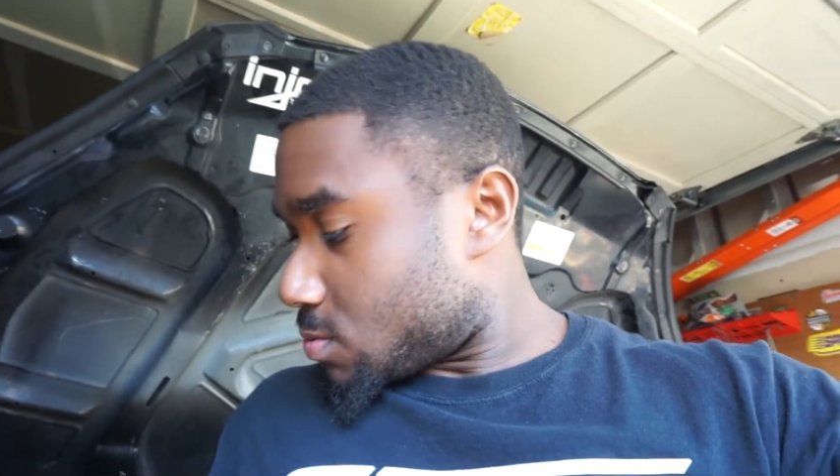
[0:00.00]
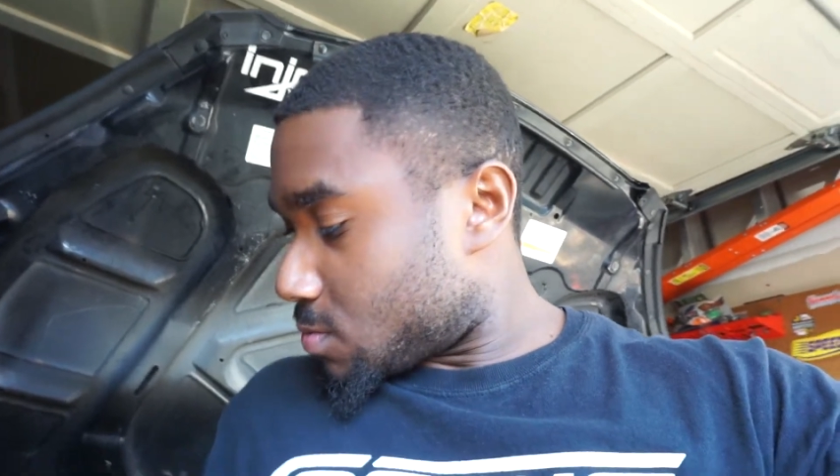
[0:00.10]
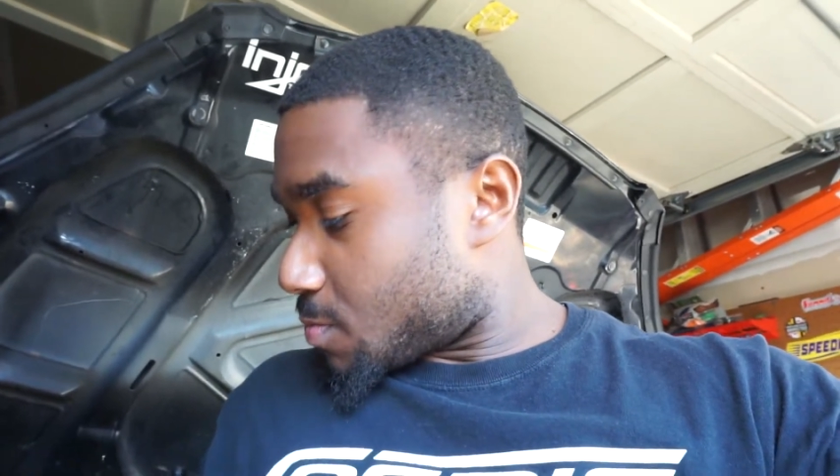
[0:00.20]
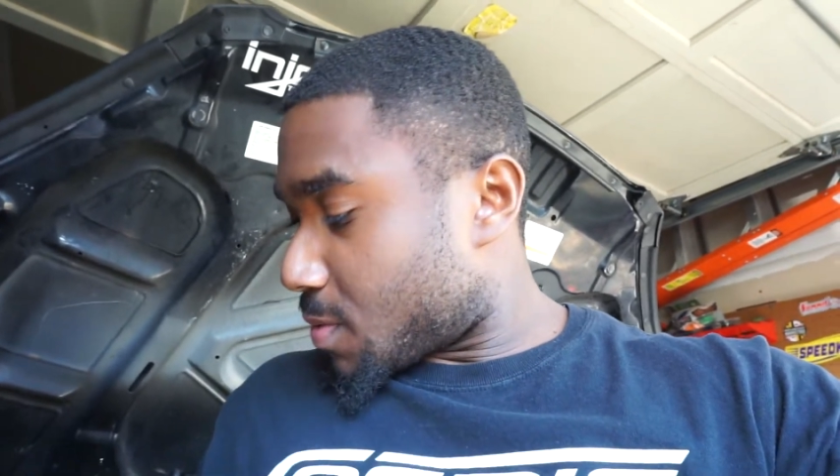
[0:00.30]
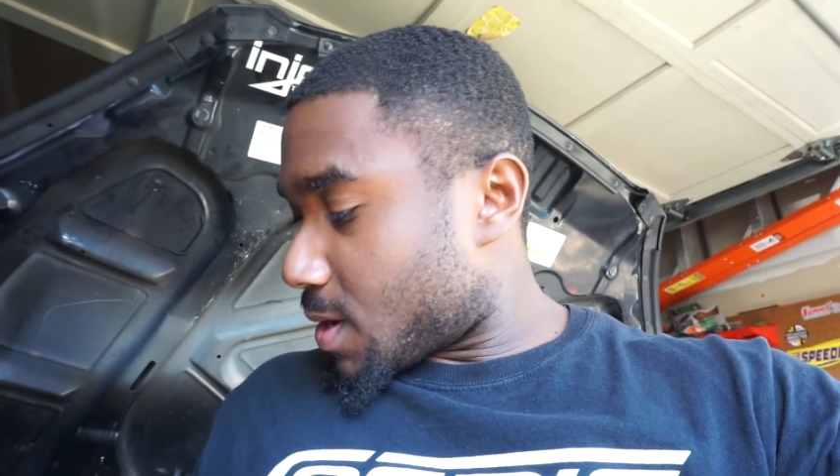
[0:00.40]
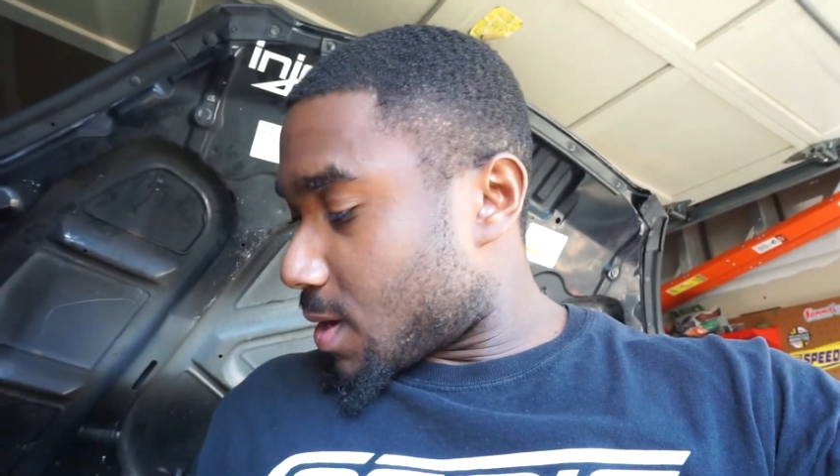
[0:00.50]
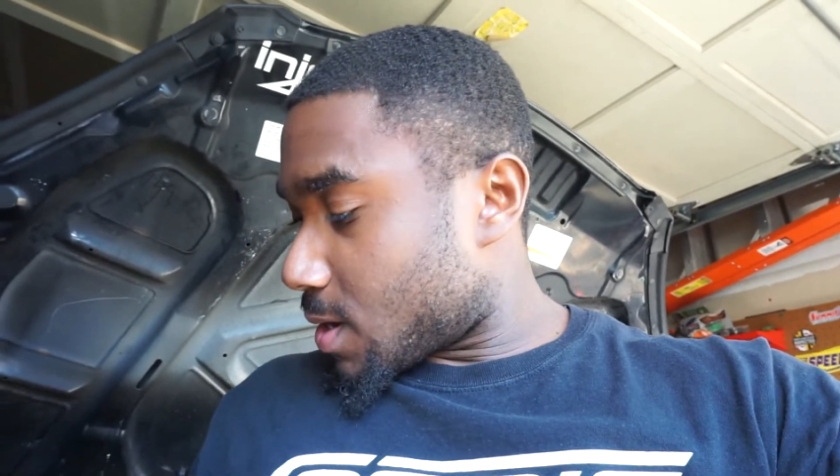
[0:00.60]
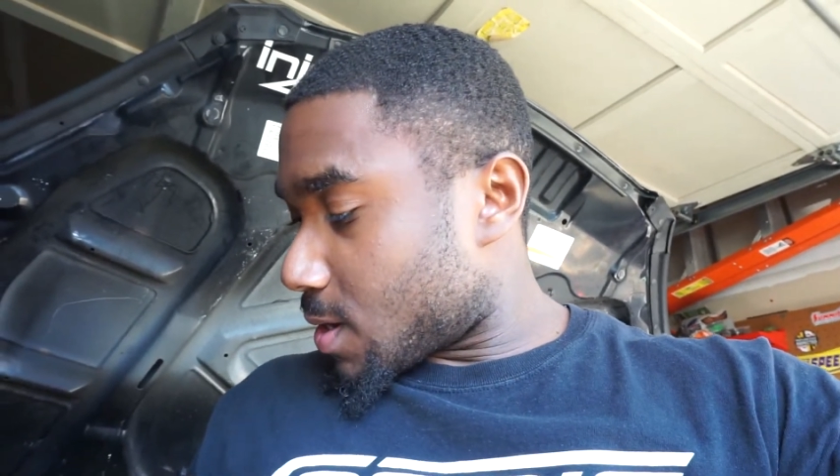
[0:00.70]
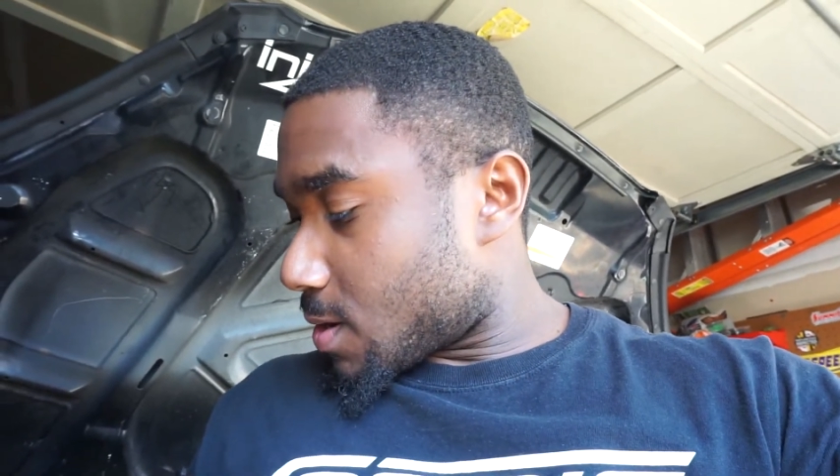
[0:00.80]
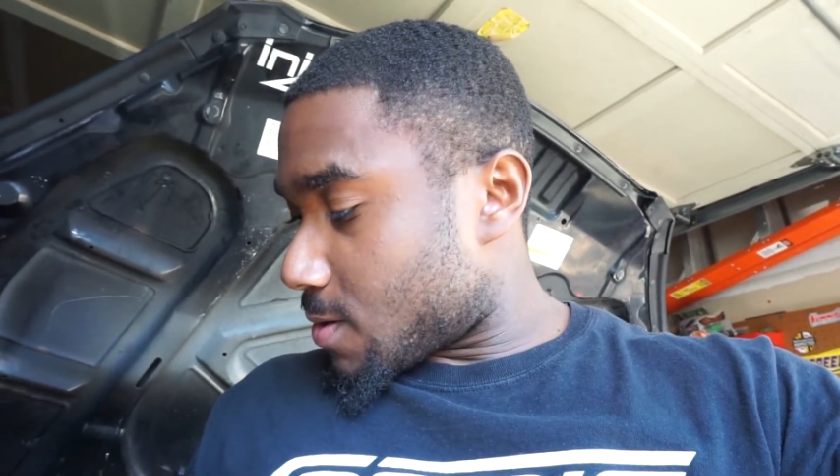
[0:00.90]
but
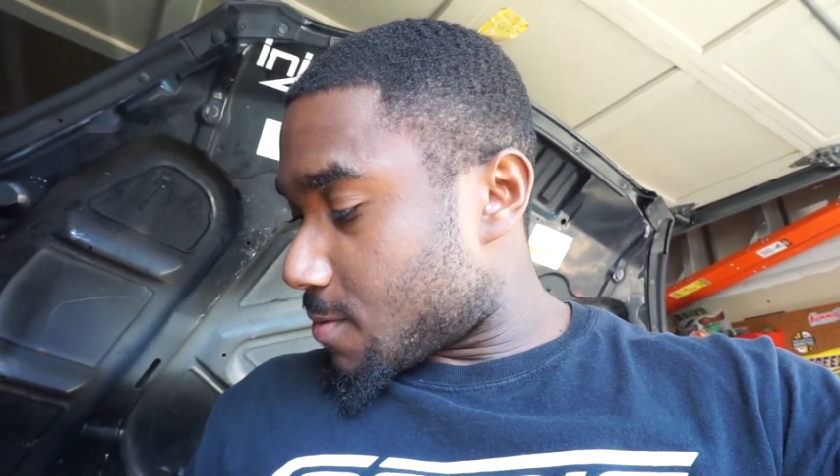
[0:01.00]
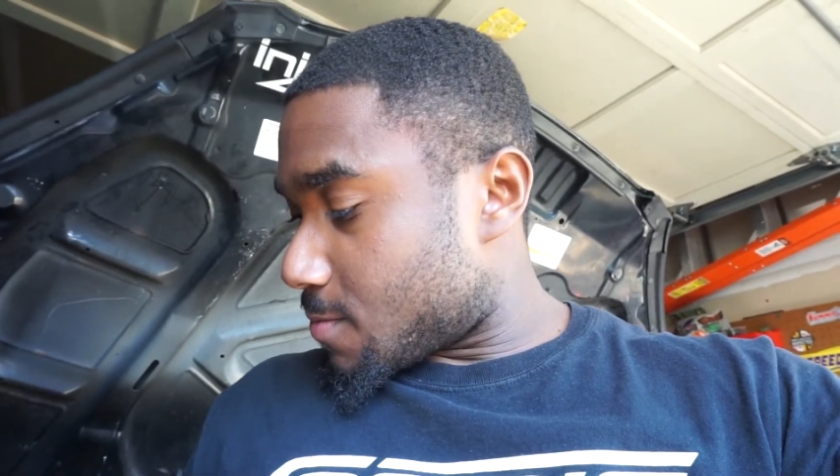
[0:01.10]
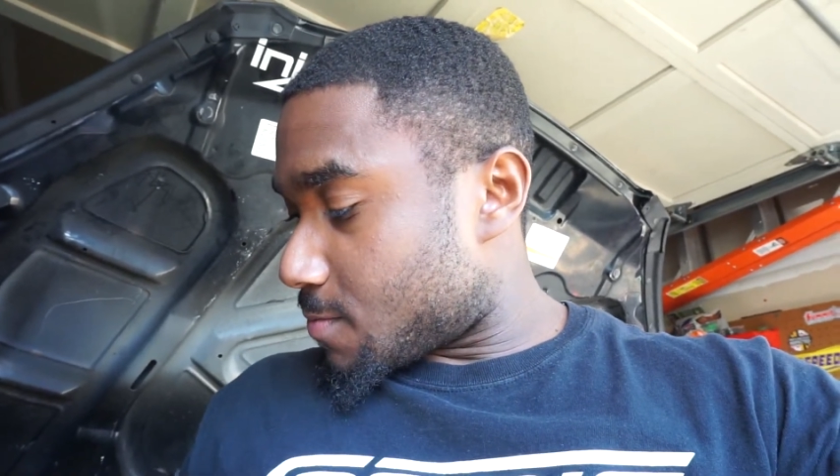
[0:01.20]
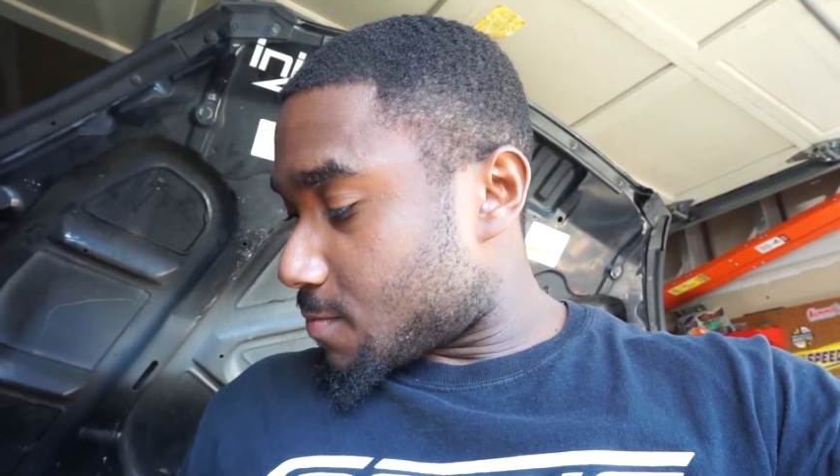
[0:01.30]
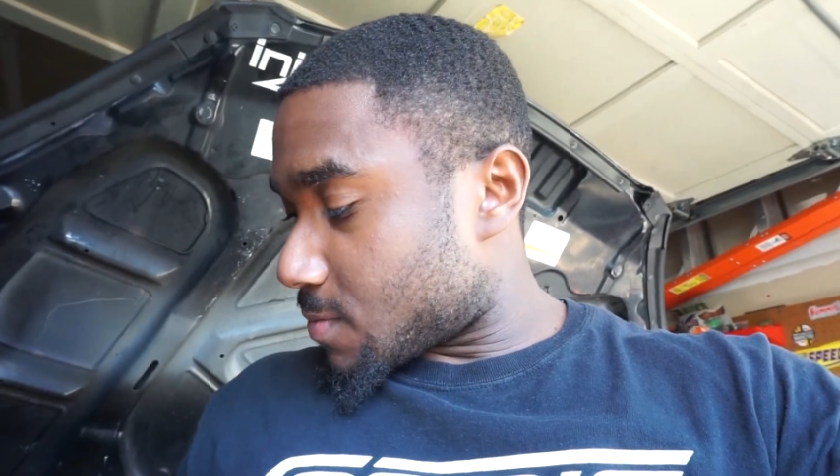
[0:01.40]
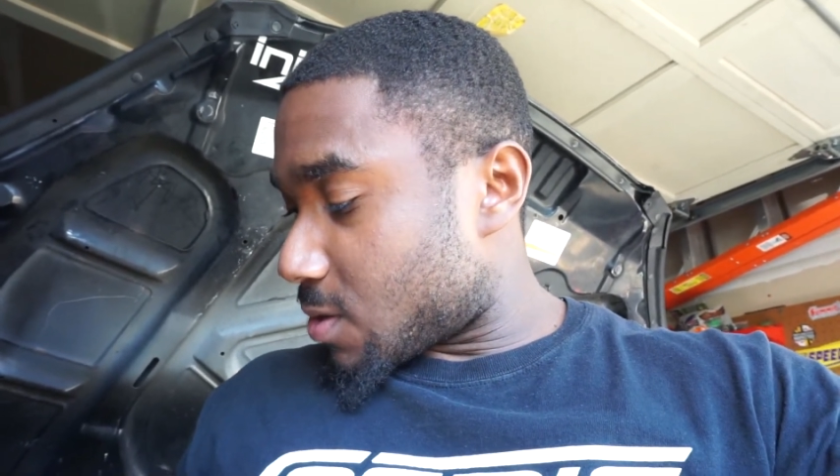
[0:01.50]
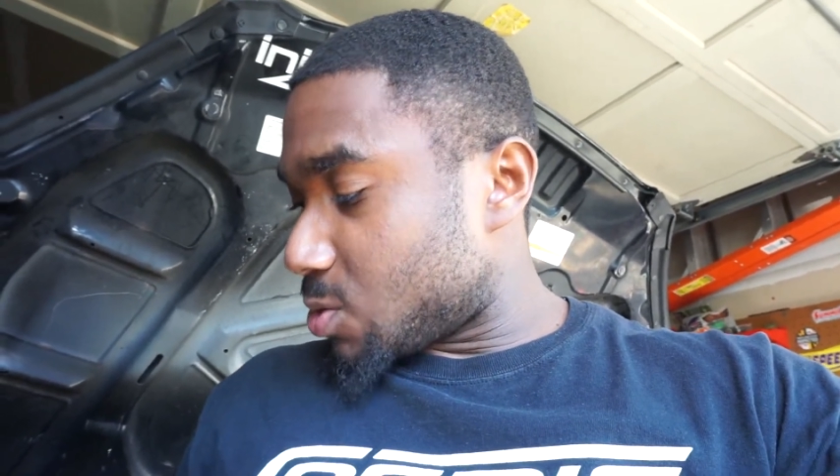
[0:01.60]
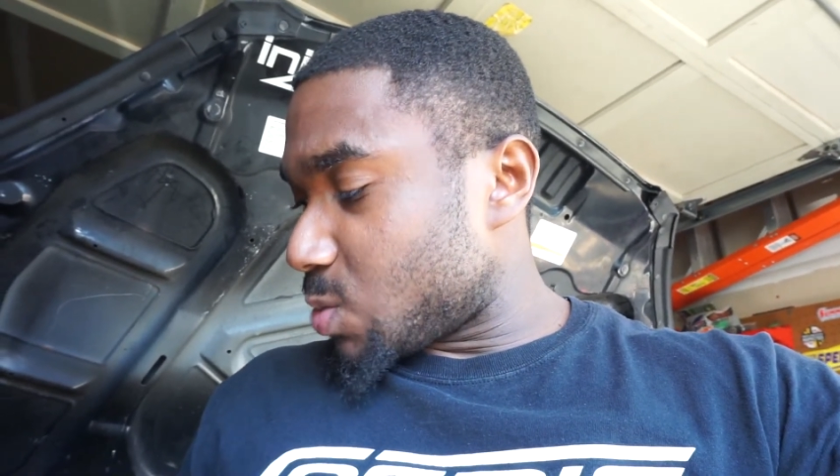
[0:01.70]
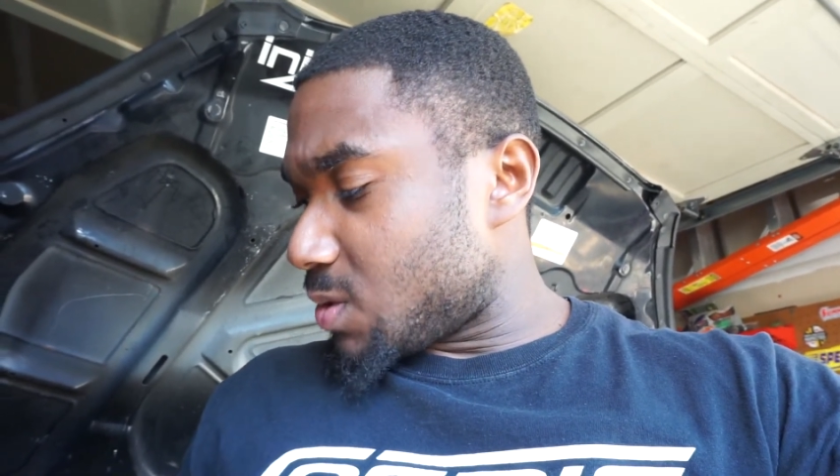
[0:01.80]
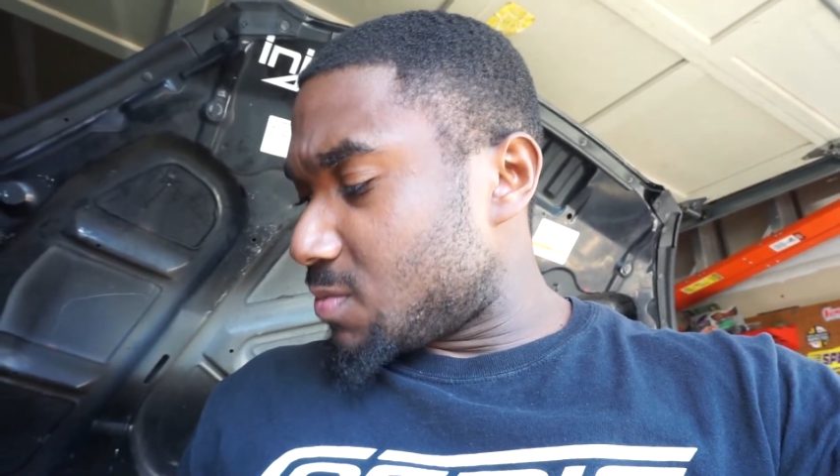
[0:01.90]
it was
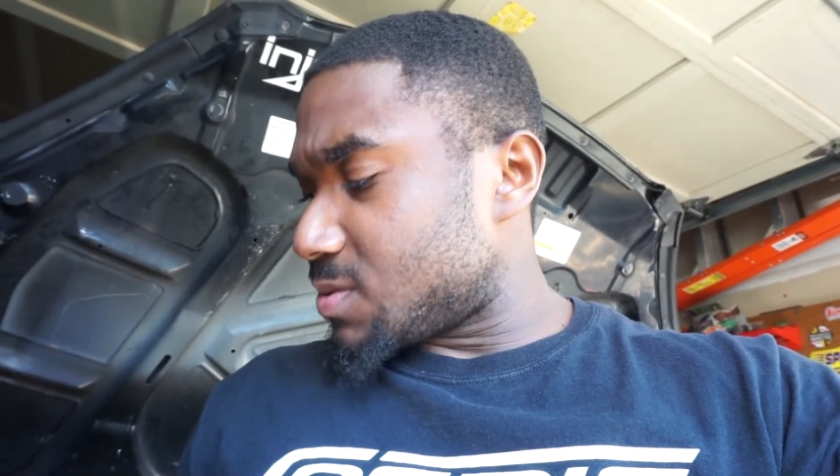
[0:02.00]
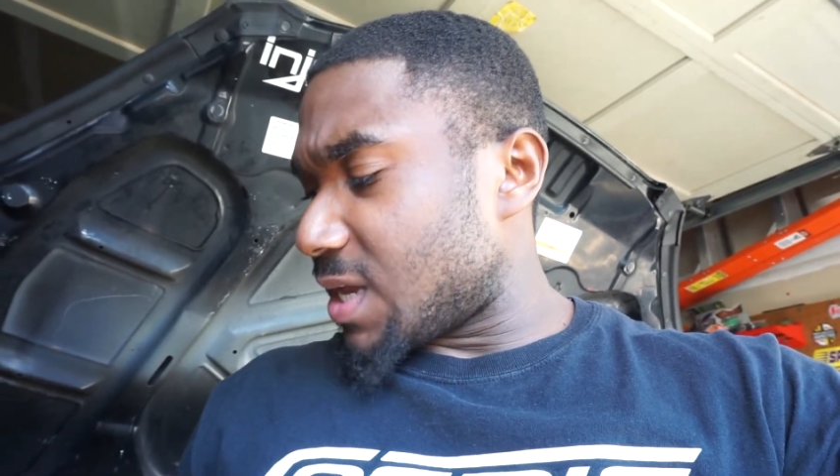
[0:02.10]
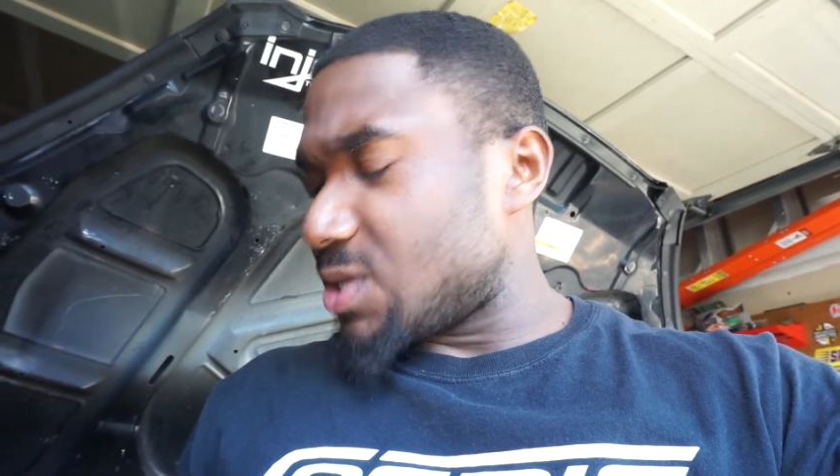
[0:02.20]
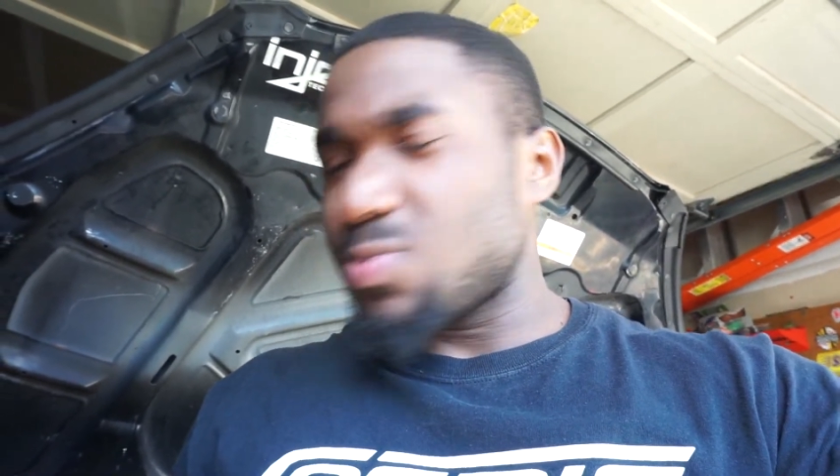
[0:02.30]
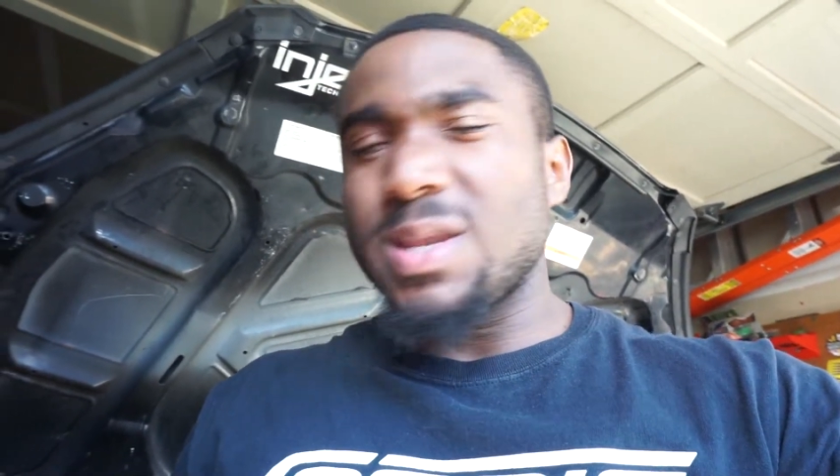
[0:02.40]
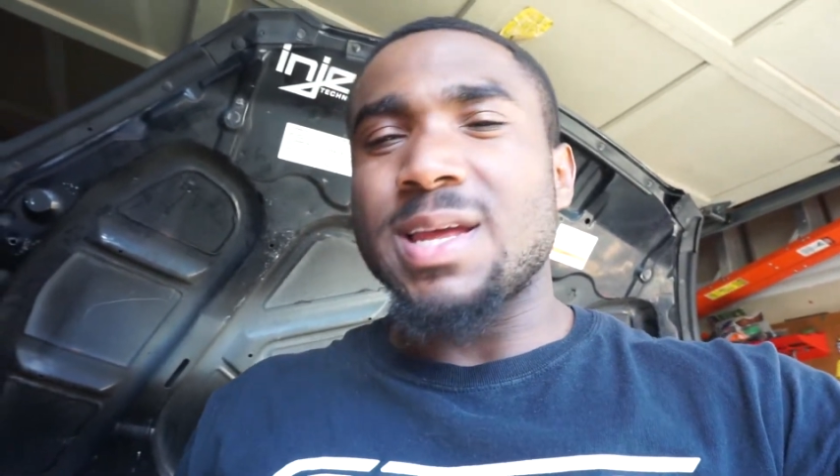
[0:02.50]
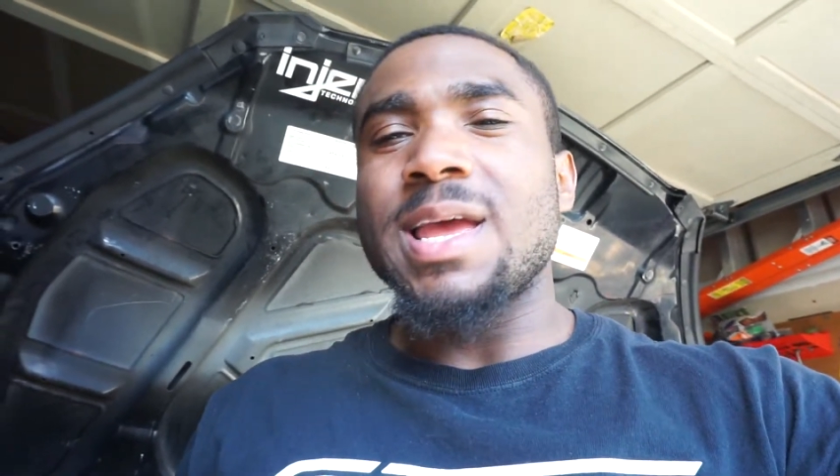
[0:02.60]
one of them things we